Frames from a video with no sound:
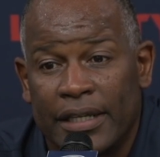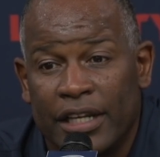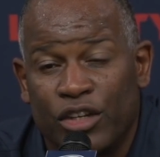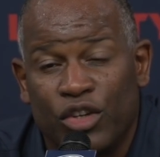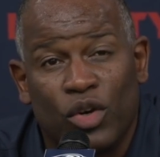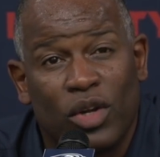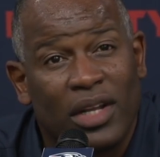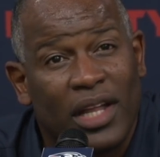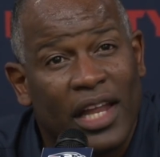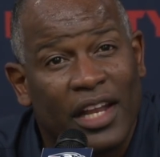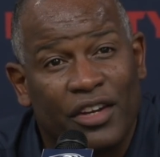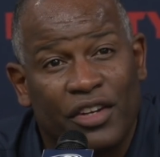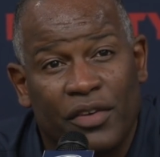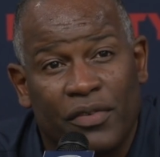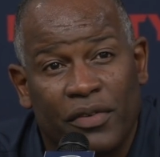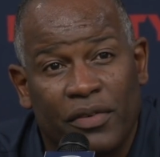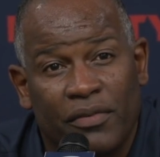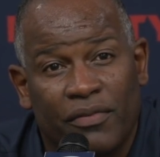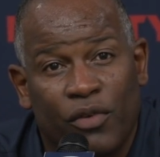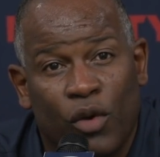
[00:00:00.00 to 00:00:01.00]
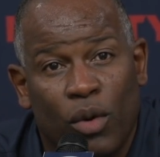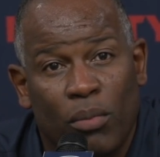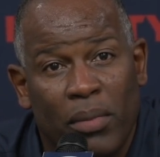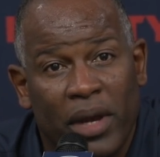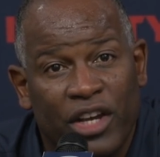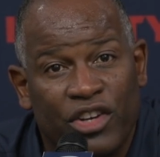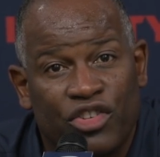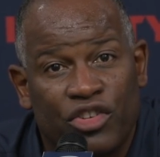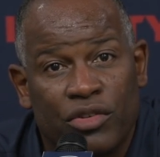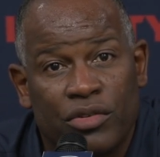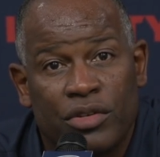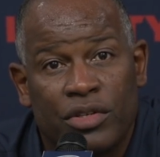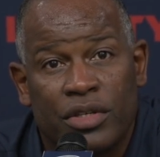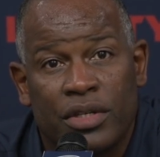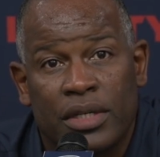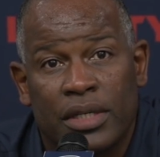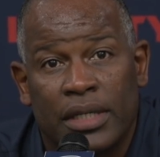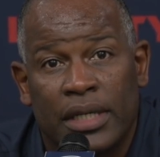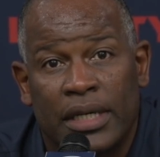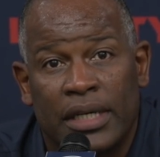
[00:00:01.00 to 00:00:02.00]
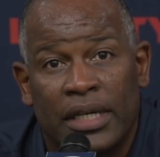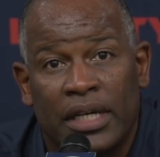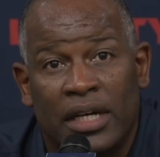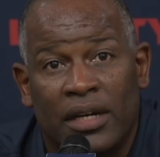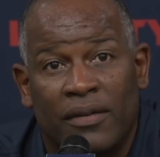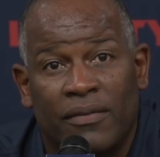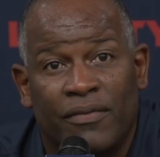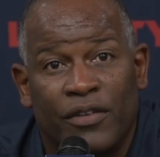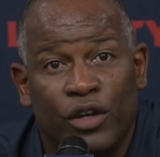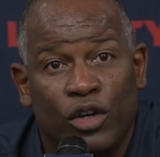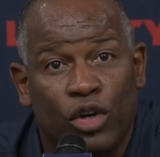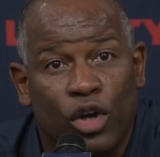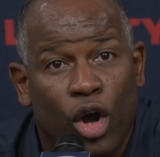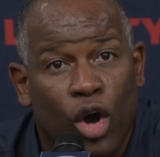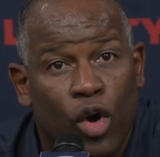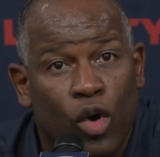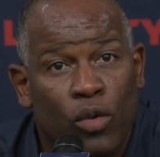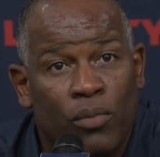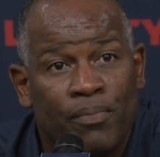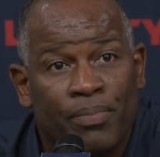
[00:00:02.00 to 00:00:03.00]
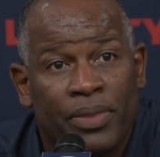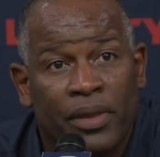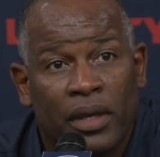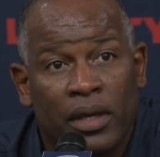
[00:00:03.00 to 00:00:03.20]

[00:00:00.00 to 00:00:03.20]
they do a lot of different formations, uh, field goal.